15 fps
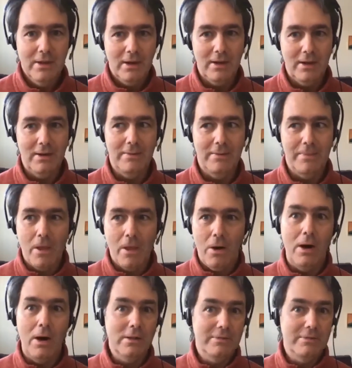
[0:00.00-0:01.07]

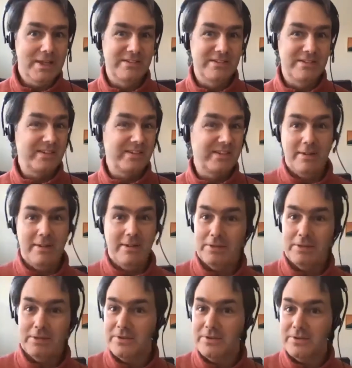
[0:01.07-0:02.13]
all of the existing Zen
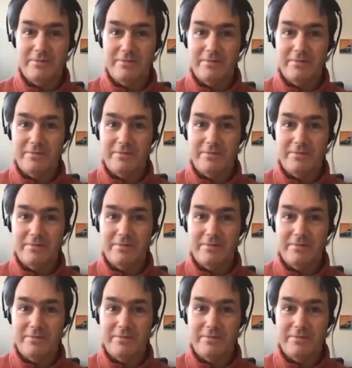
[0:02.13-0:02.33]
Masters have